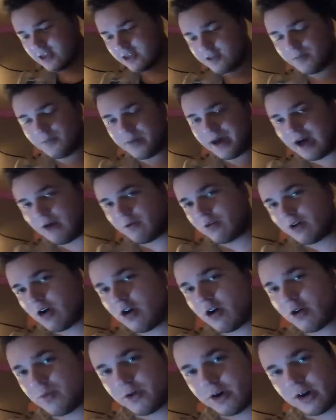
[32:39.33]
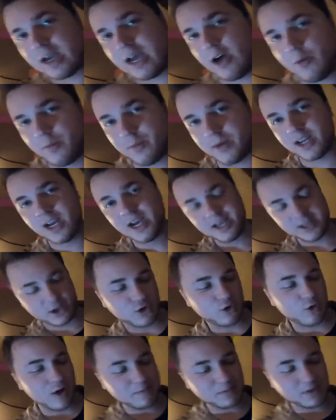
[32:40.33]
the power armor helmet. The
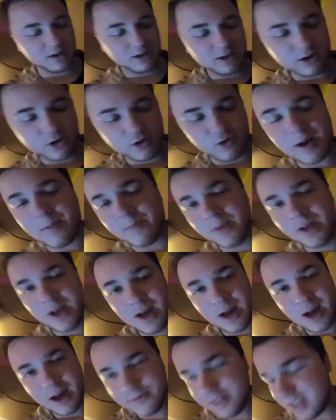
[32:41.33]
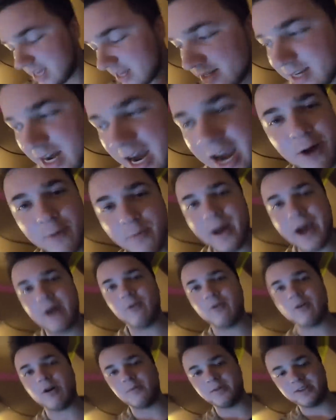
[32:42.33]
creme de la creme of the entire
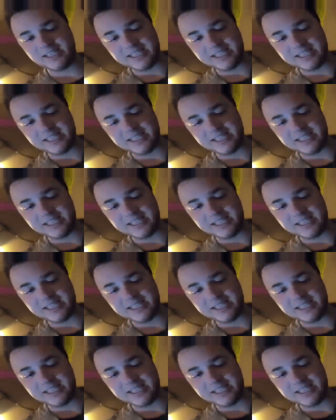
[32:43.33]
power armor.